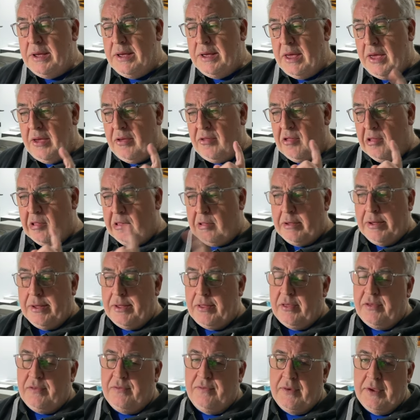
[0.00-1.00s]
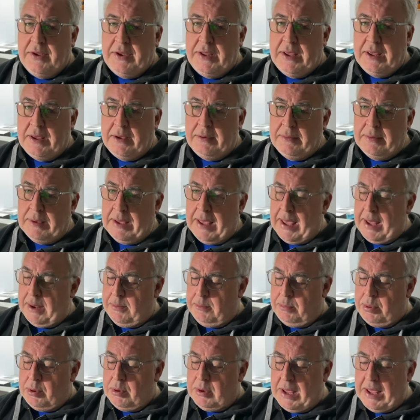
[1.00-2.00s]
is like this video
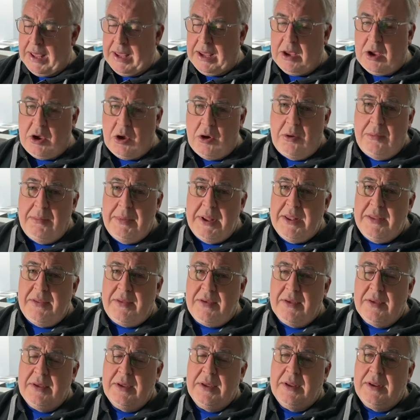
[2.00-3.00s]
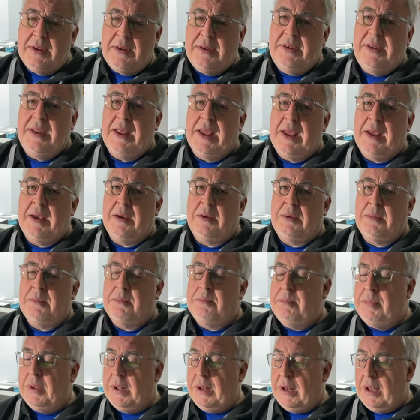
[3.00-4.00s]
and put a comment down
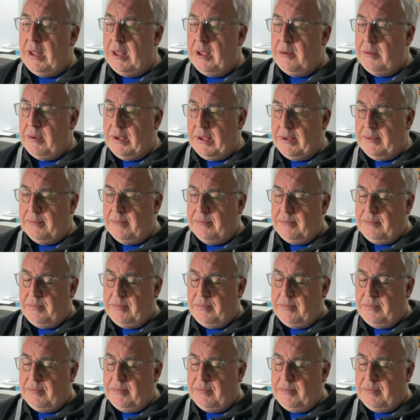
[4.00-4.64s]
below it.